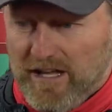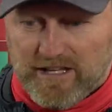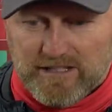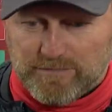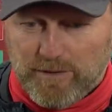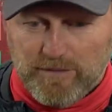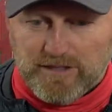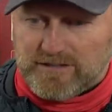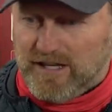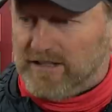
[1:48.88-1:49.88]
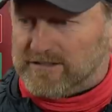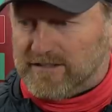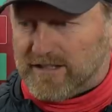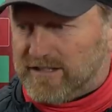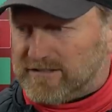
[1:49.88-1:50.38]
against Premier League sides
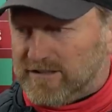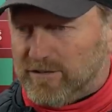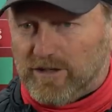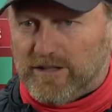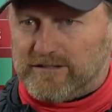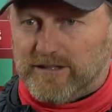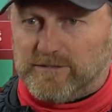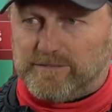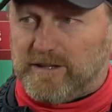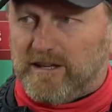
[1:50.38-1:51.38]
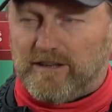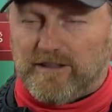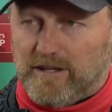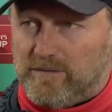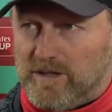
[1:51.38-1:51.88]
and against lower league teams, but I
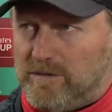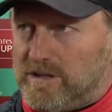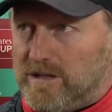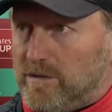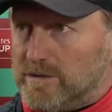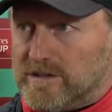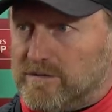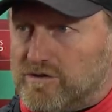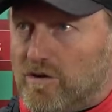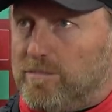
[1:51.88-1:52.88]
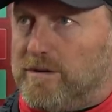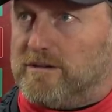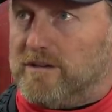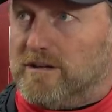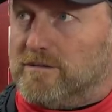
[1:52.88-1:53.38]
think we did always a good job
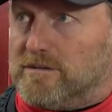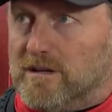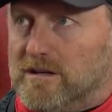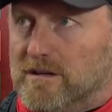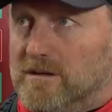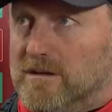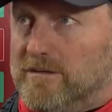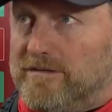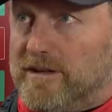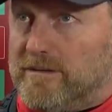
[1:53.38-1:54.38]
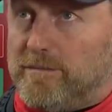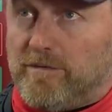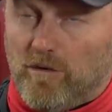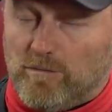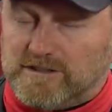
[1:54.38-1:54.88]
and the
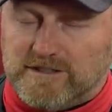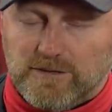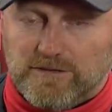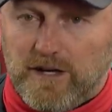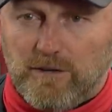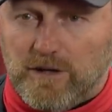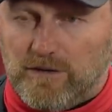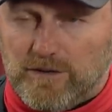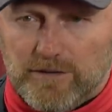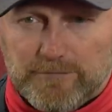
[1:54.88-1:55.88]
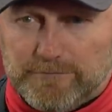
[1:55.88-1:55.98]
performances so far were good.